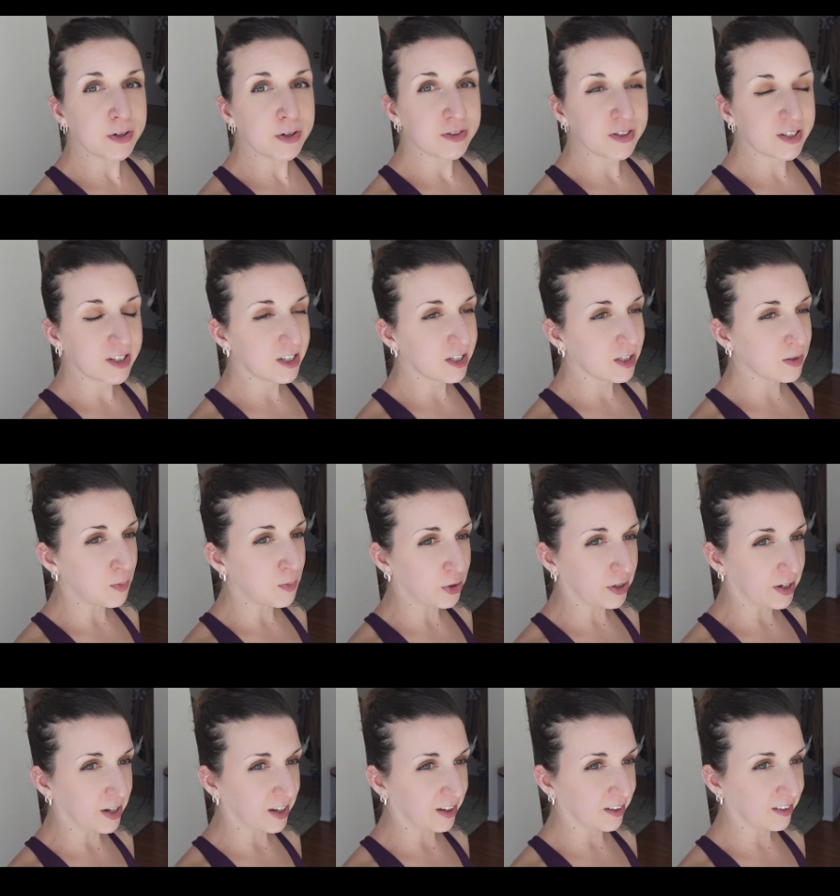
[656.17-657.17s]
posted this
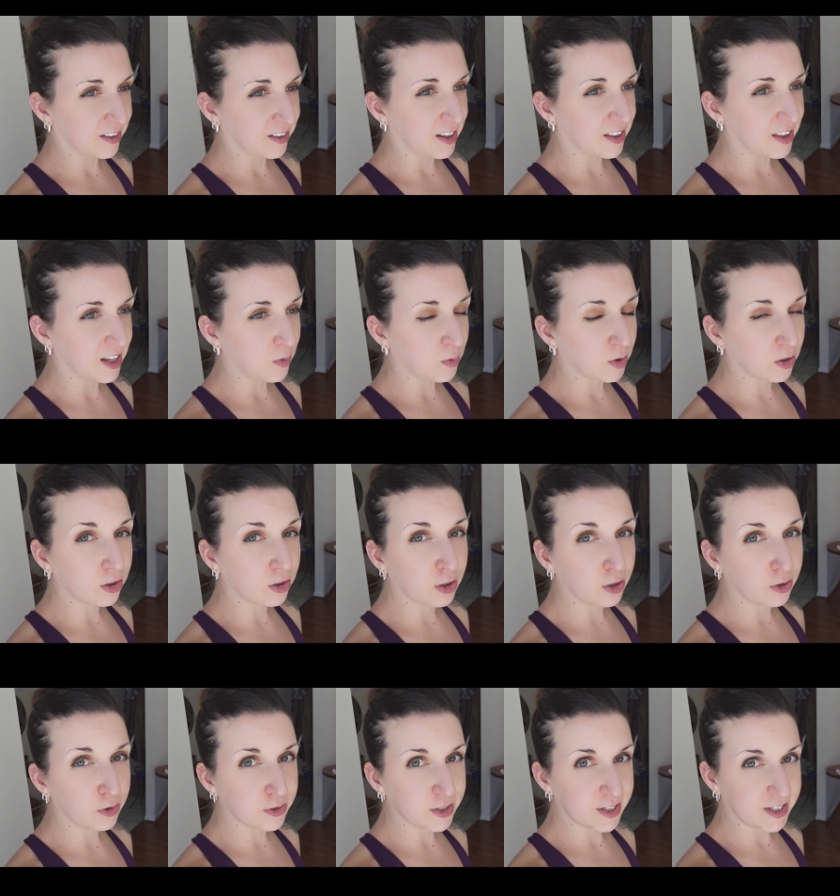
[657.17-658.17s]
morning that they were
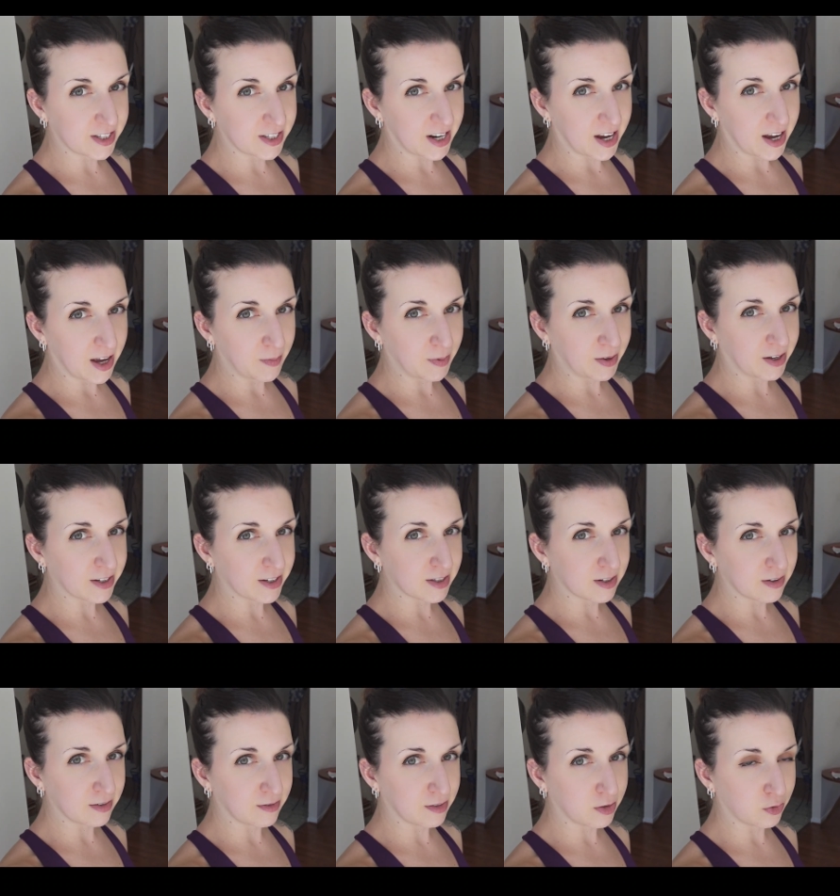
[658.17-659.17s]
closed today because
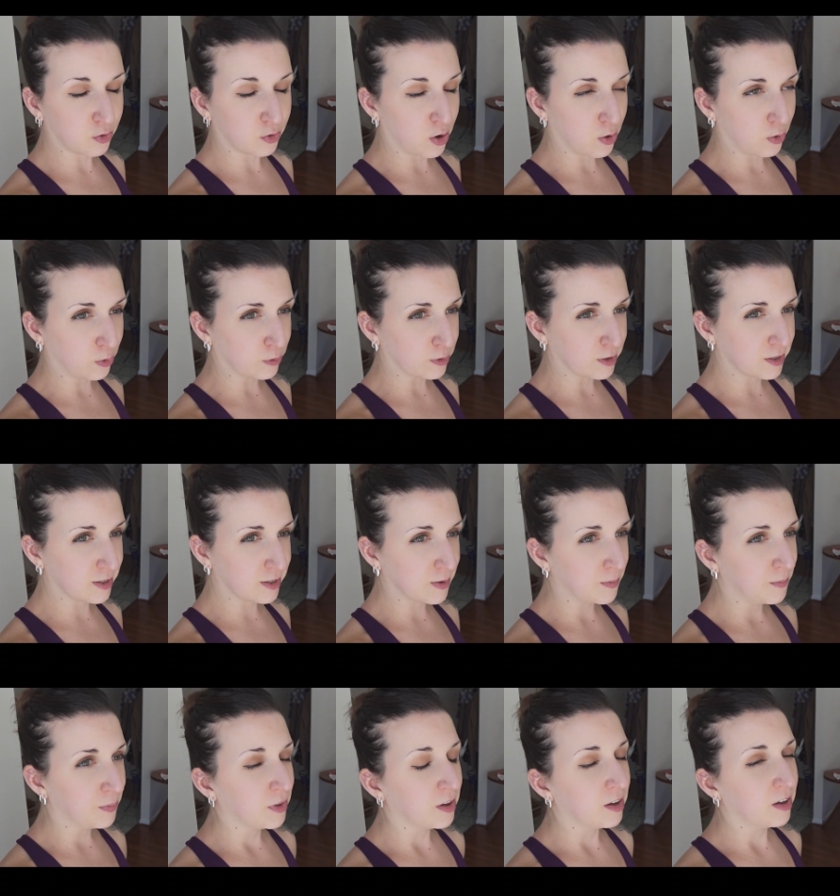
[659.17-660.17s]
of the roads.
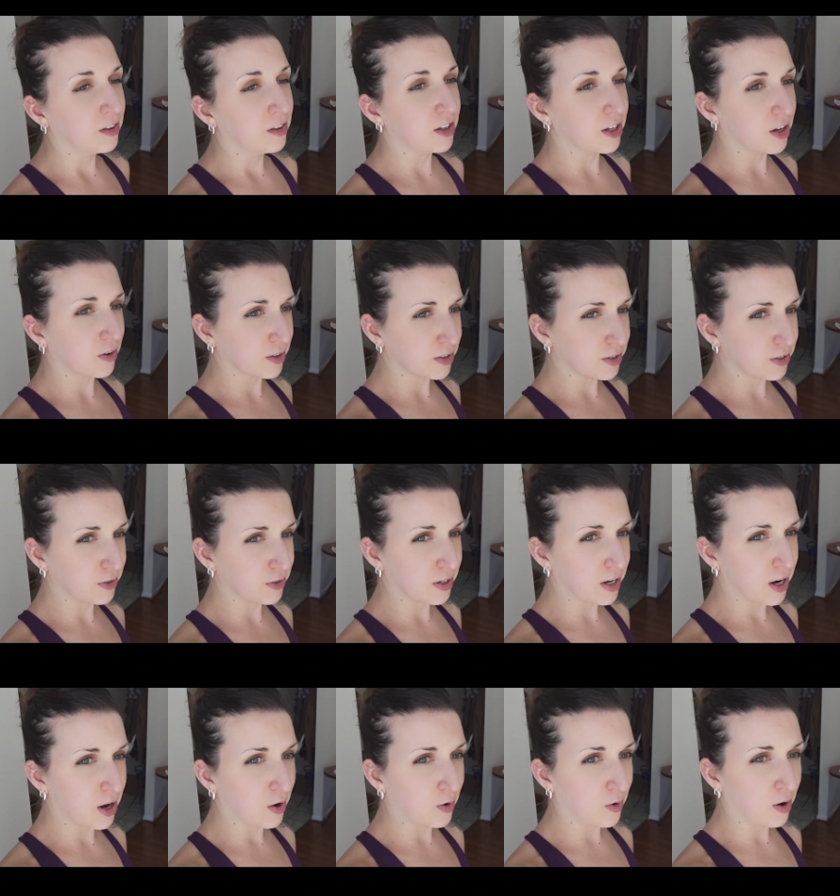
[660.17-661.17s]
The yoga
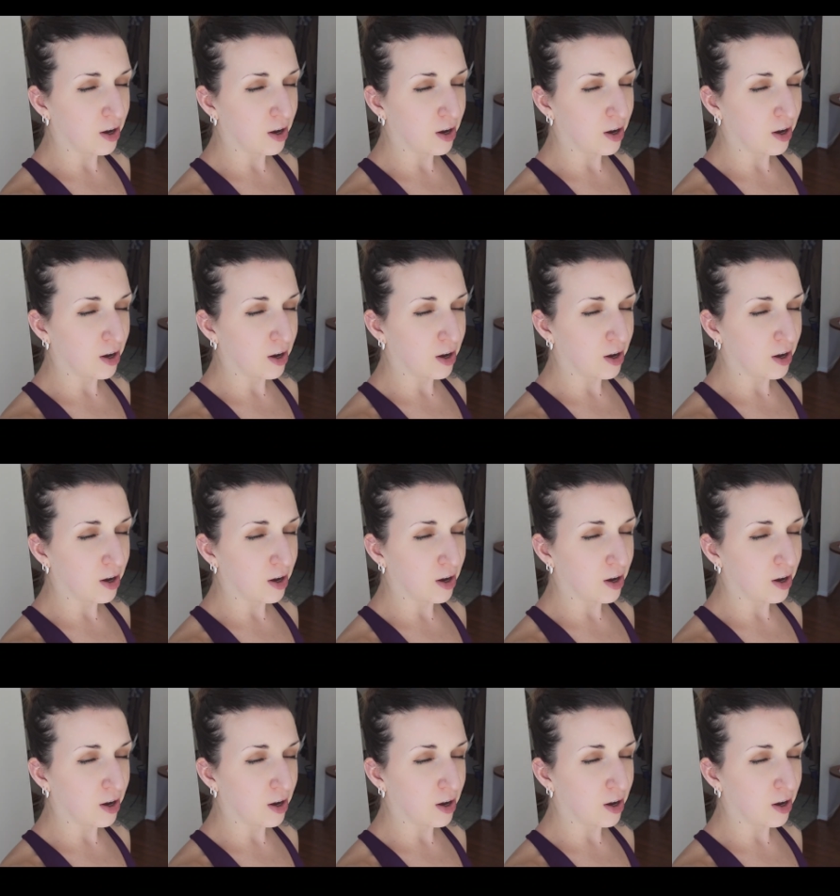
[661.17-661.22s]
studio